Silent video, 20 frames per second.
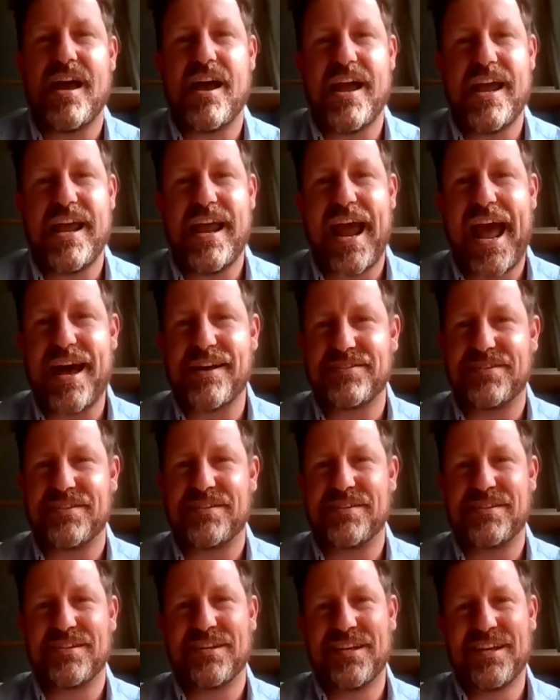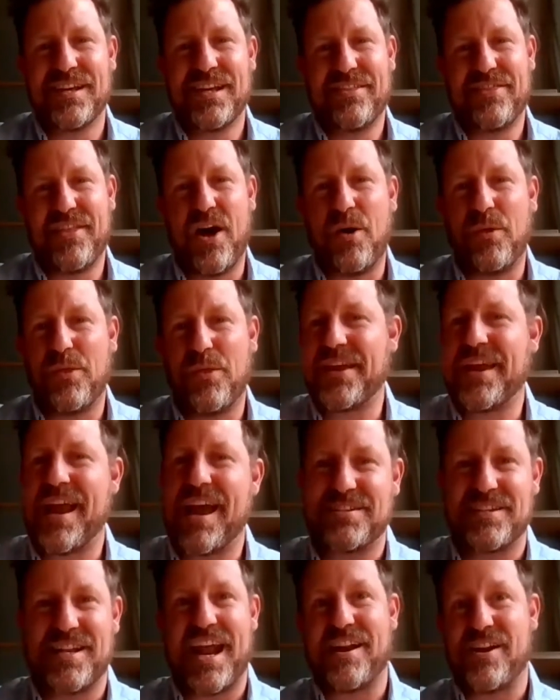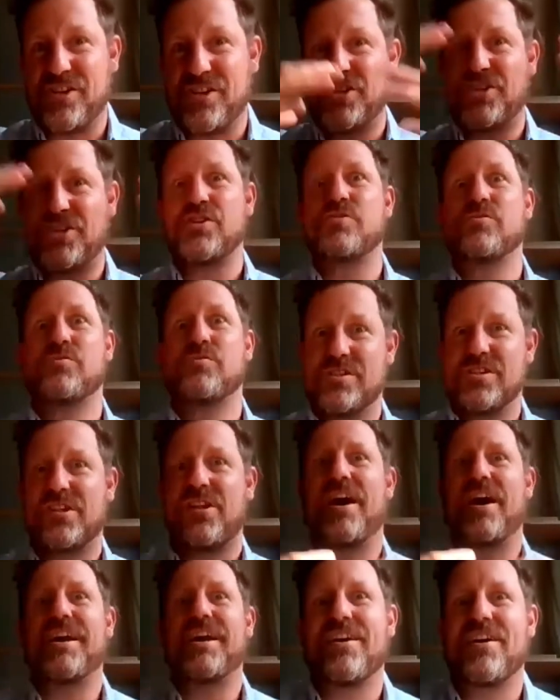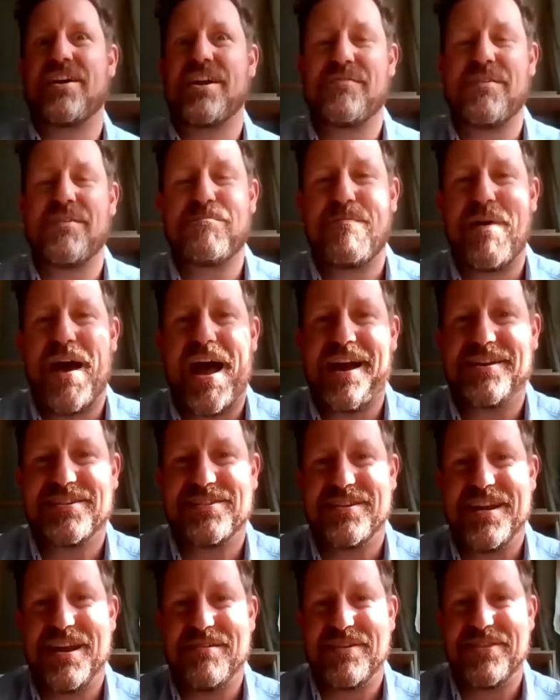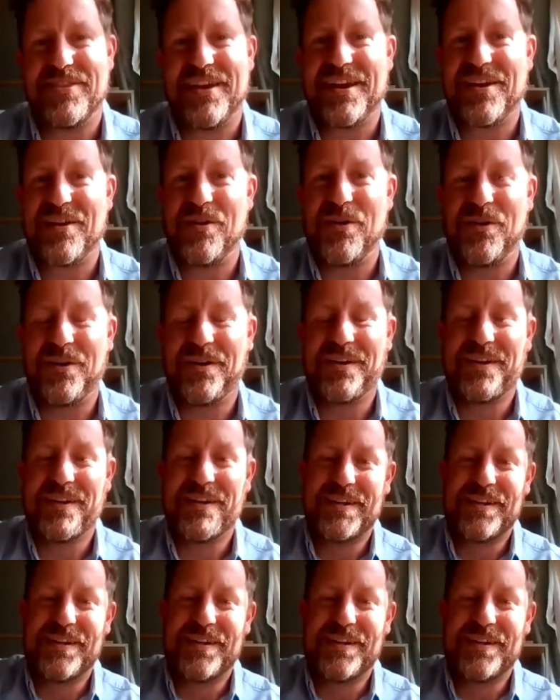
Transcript: The whole thing hasn't had a huge kind of impact and everything, or